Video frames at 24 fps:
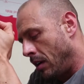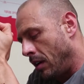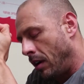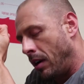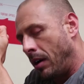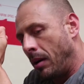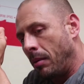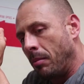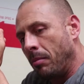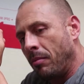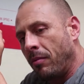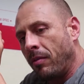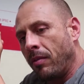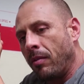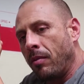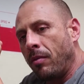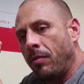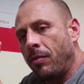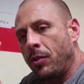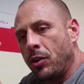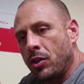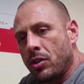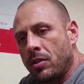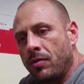Um,
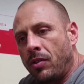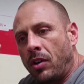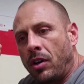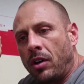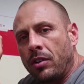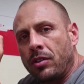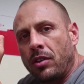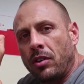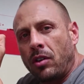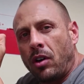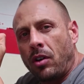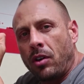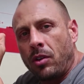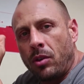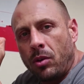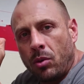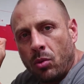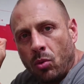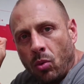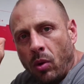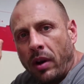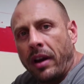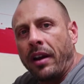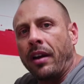first of all, are
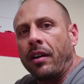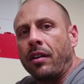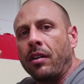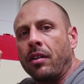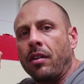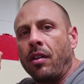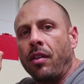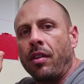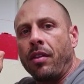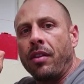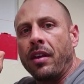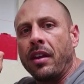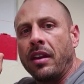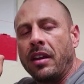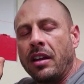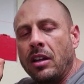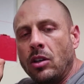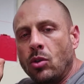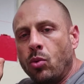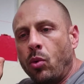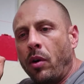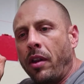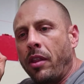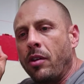you aware that
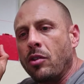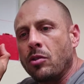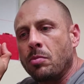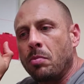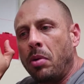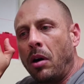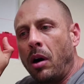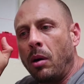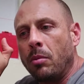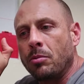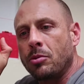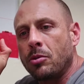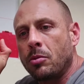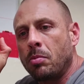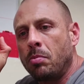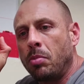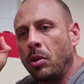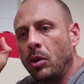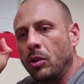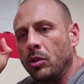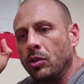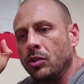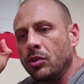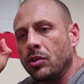each one of those pumps
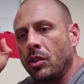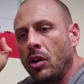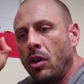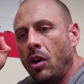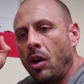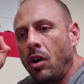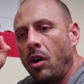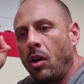pulls